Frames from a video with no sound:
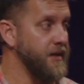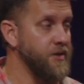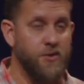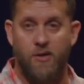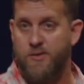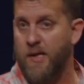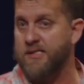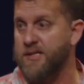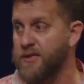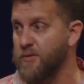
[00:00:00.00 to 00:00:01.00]
the church writes
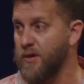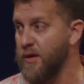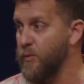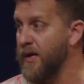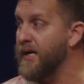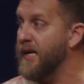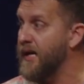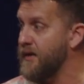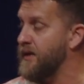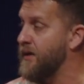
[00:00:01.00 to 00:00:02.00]
a thank you card one
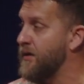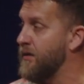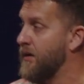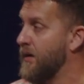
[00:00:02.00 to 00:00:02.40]
day a year.